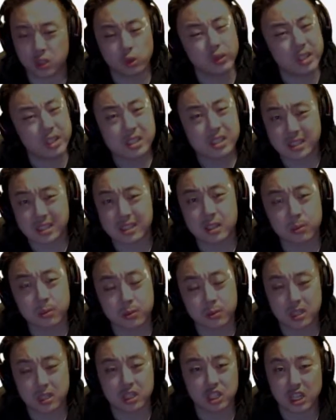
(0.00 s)
only a
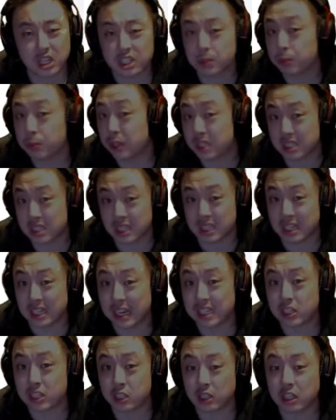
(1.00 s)
60% chance, but it's a
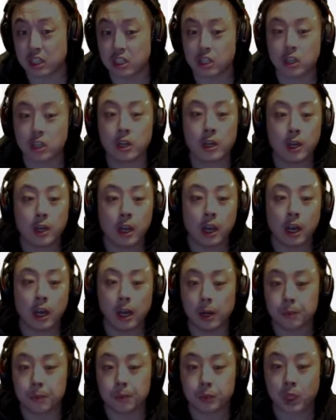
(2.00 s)
nice change.
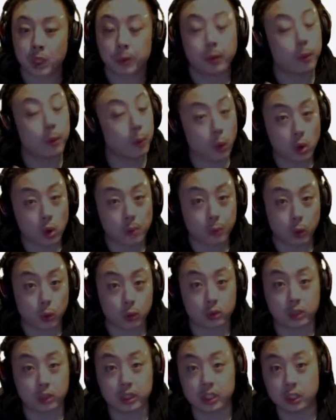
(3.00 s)
But more
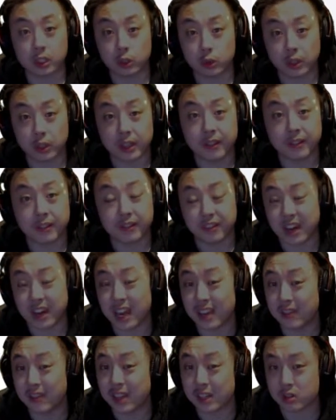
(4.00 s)
importantly, you get
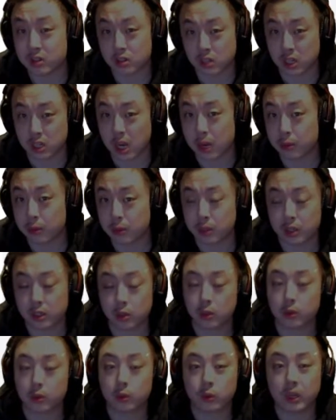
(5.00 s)
5 extra combat
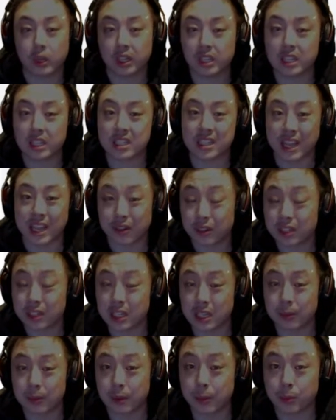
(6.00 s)
readiness every
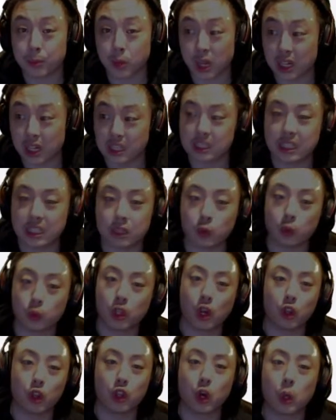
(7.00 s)
time it procs. And we
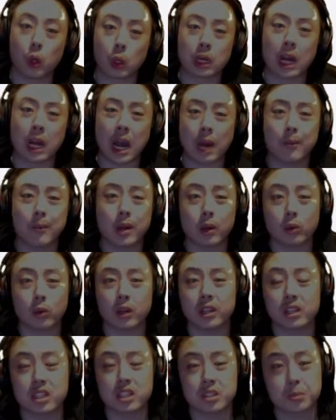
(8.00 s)
all know combat
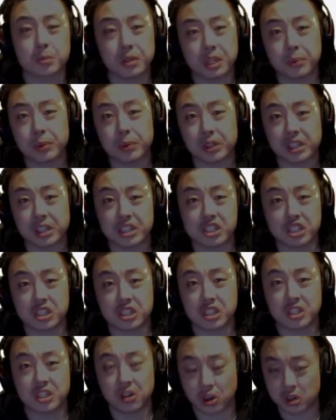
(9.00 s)
readiness manipulation
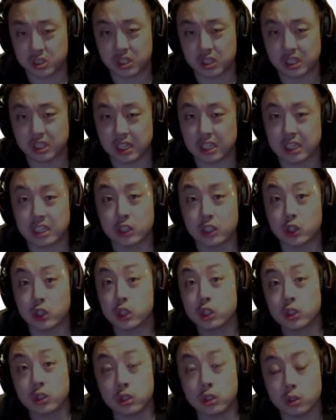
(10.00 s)
in RTA is
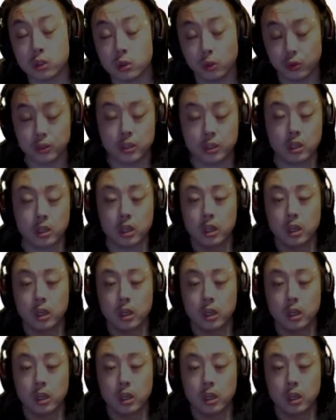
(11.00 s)
huge.